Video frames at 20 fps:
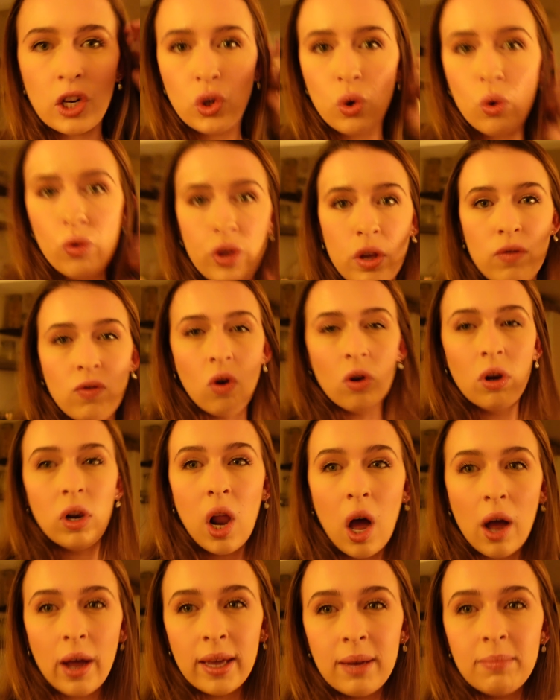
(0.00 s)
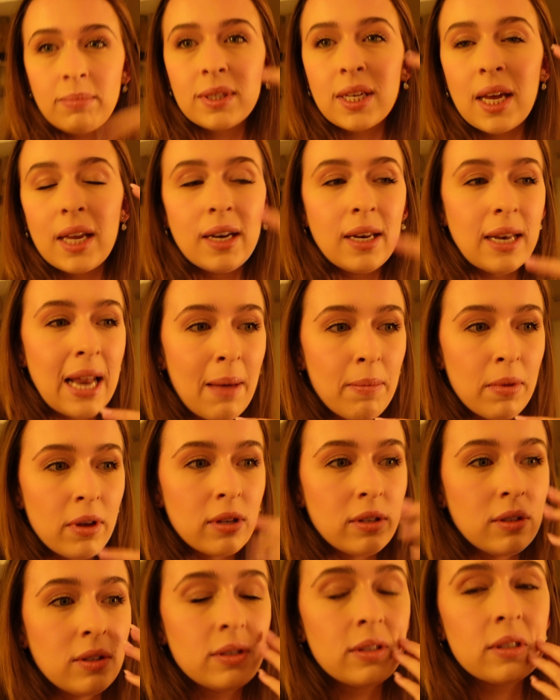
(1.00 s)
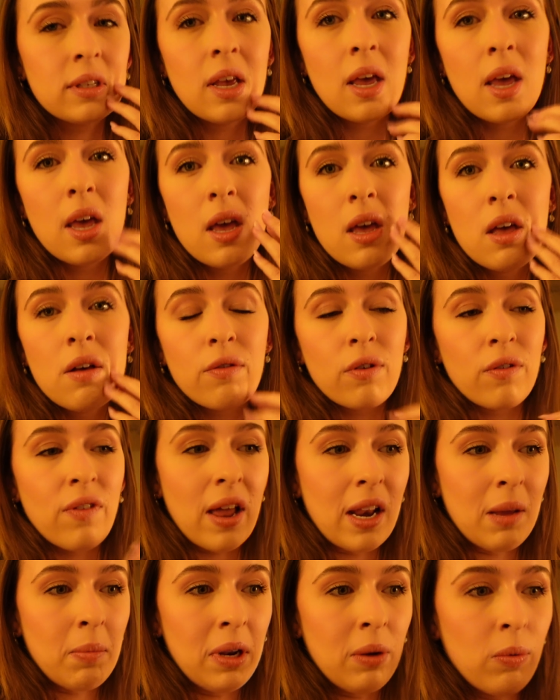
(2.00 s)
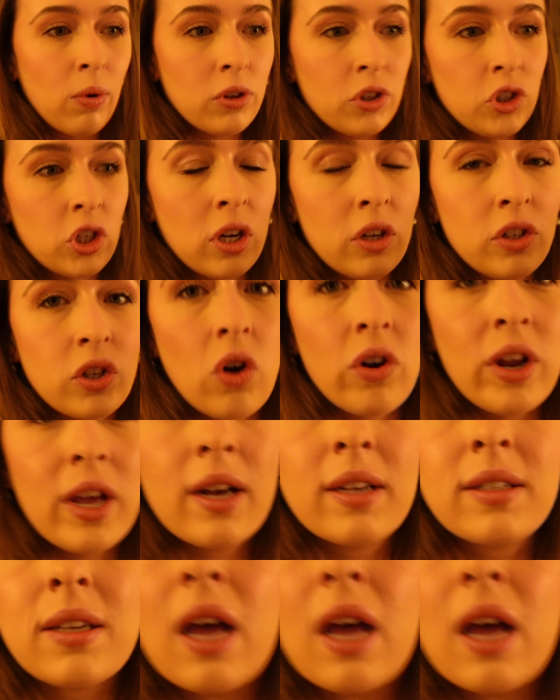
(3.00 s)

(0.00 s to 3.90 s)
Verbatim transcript: sure that you've got limes and lemons, for if anybody wants gin and tonics.